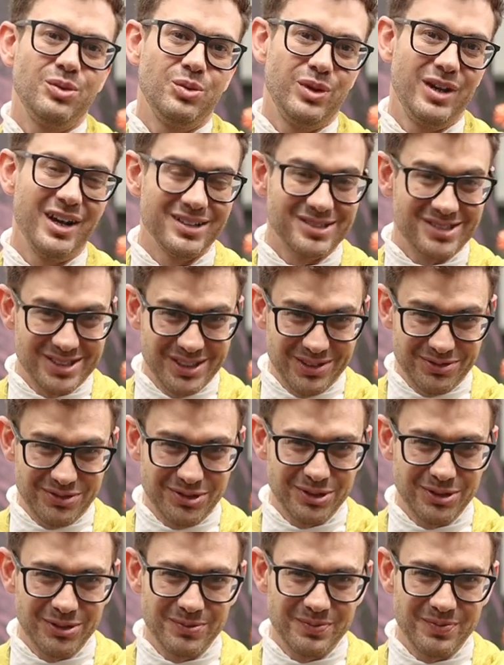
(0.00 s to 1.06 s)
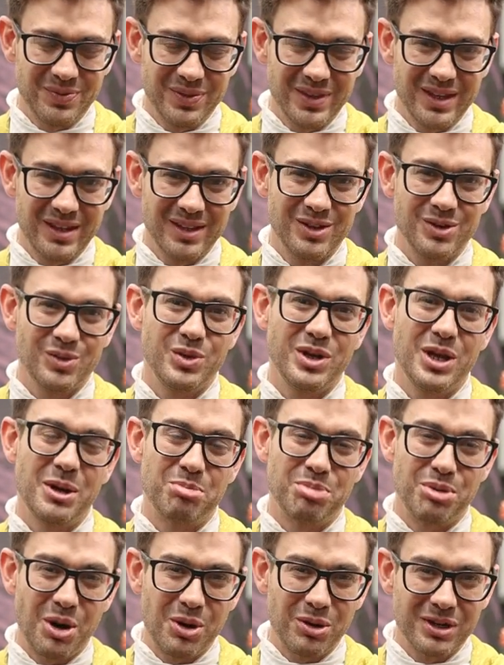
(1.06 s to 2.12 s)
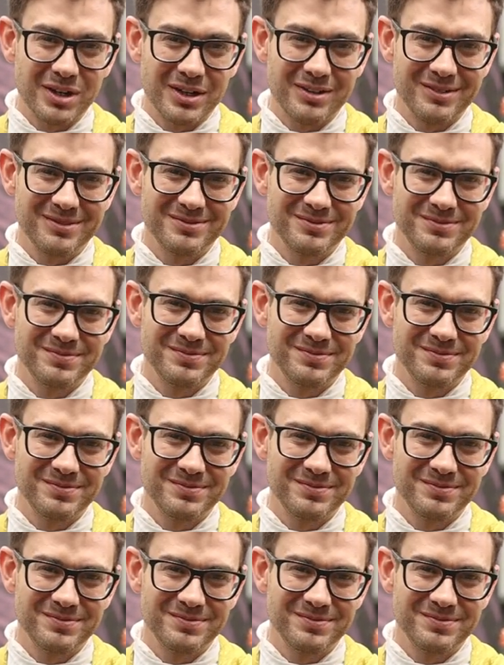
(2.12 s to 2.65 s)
we are sinful, we are broken,